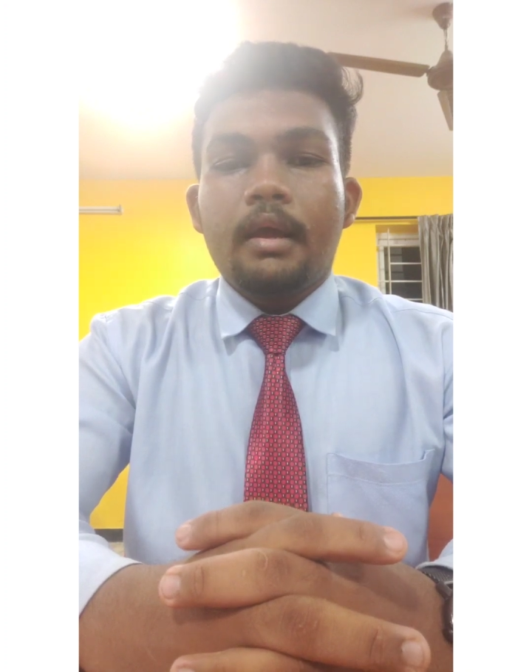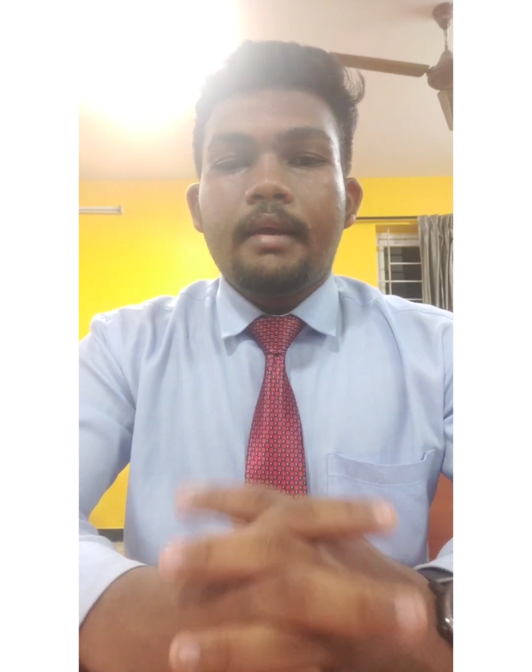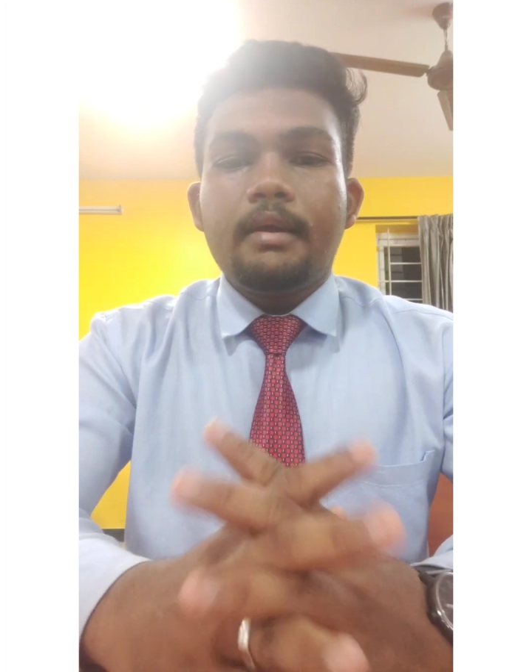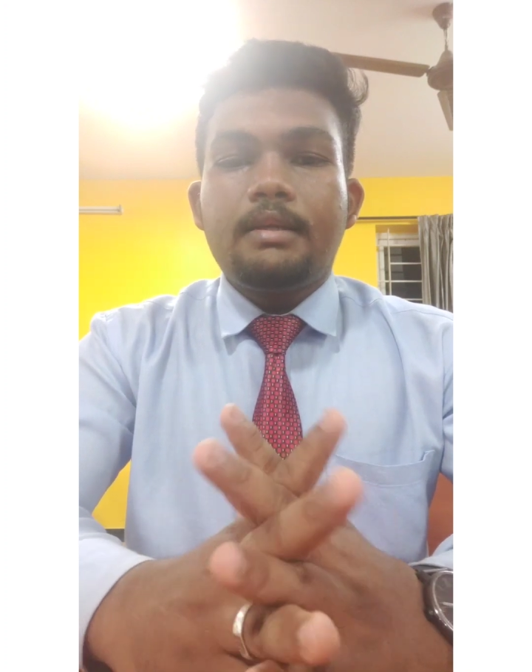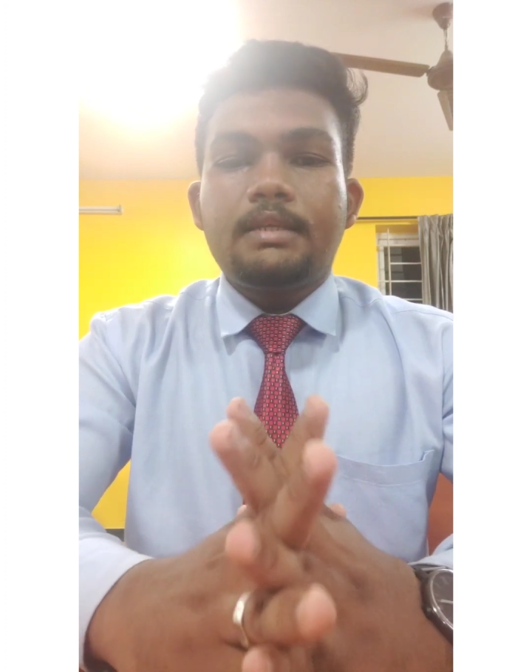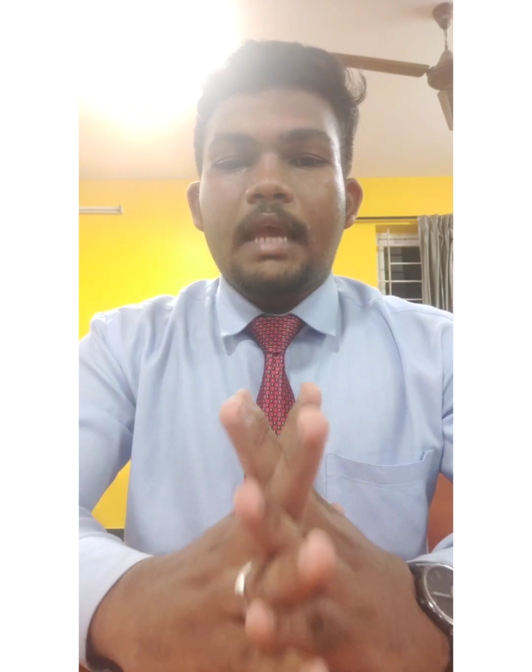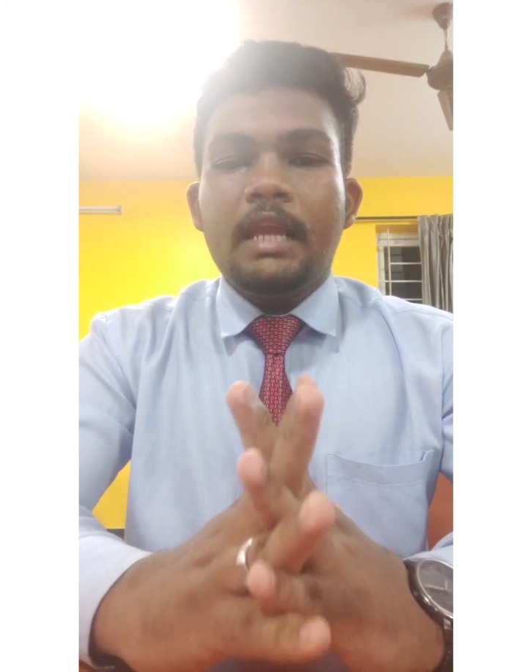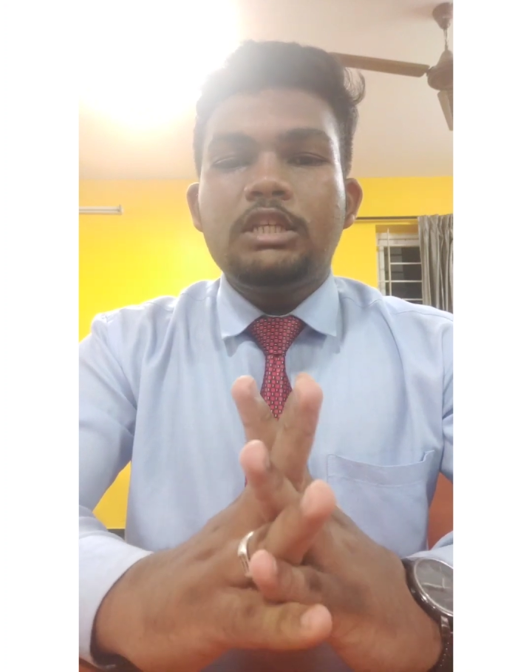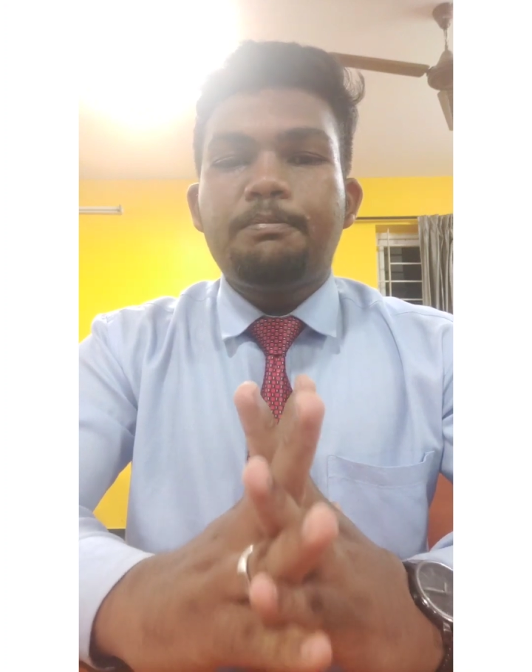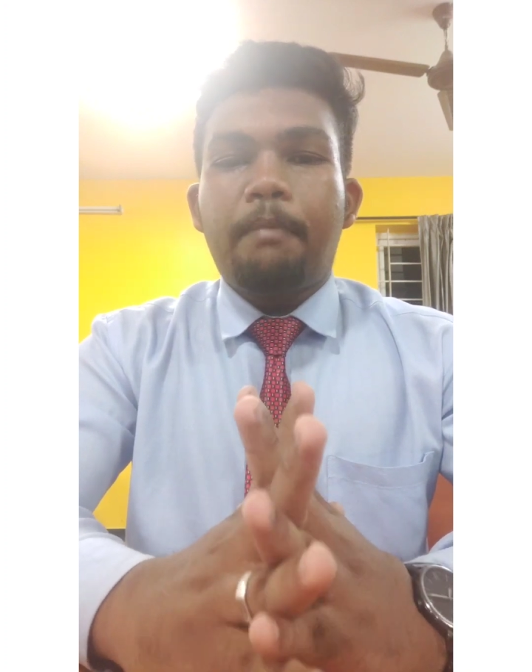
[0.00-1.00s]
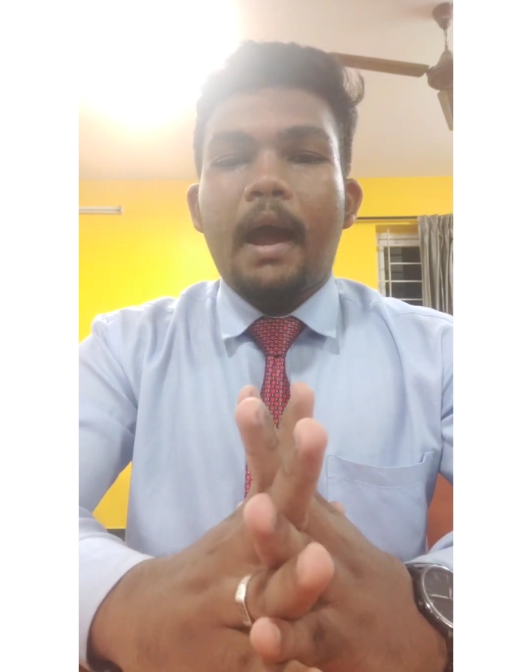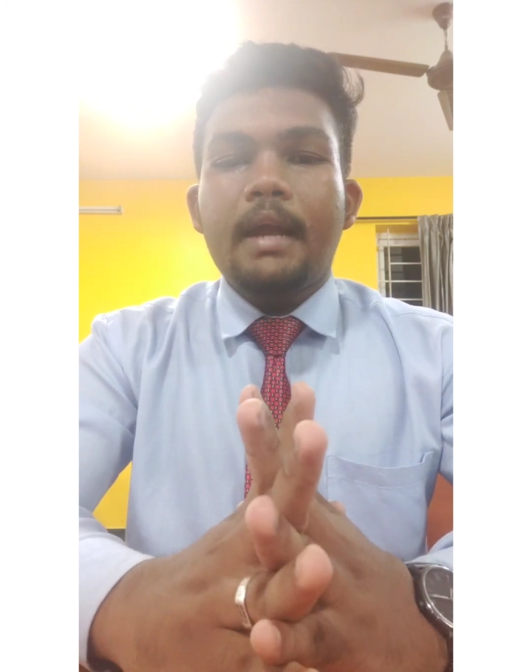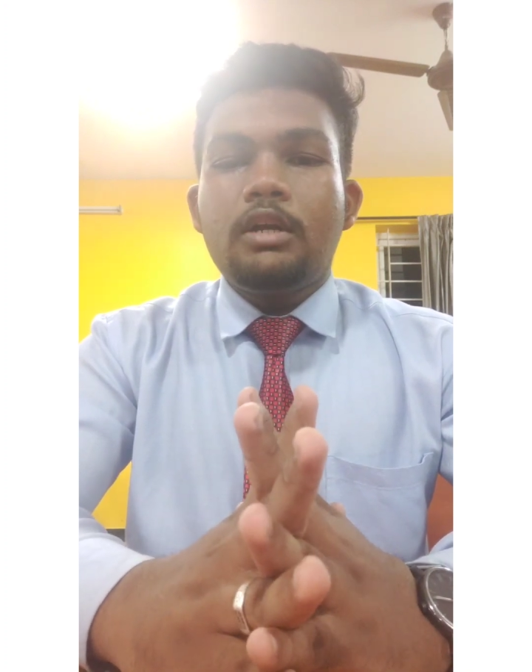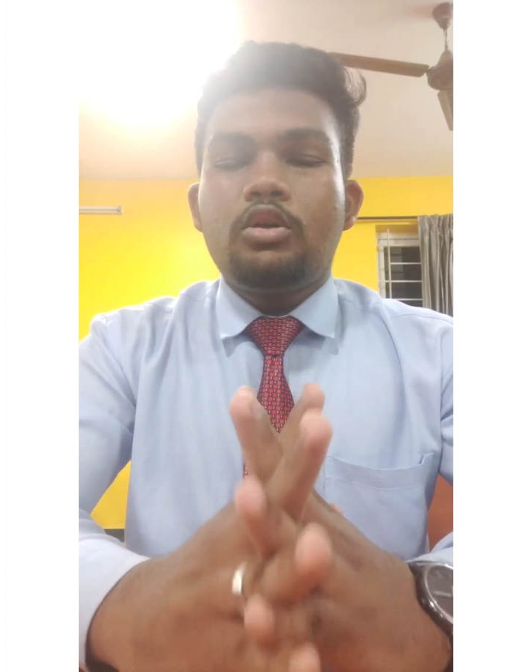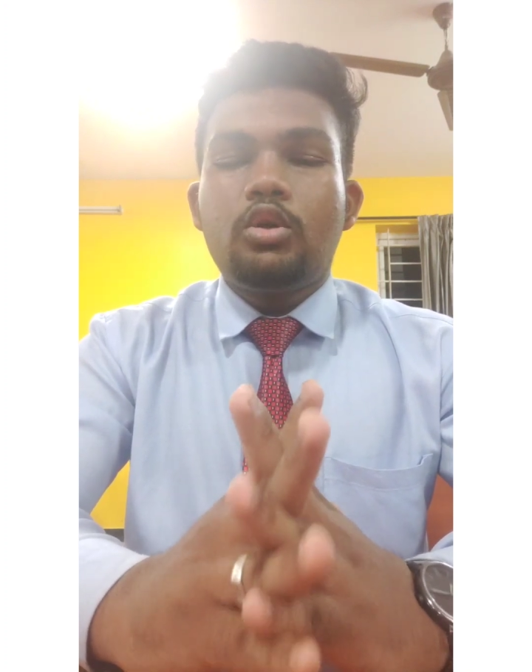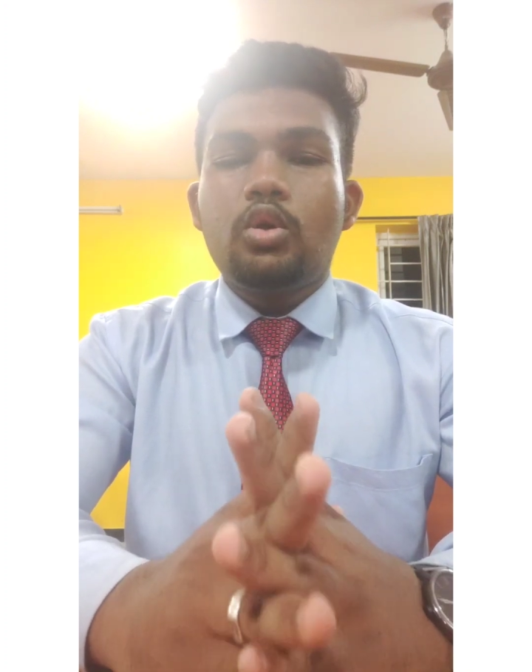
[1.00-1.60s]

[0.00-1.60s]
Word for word: It's inspired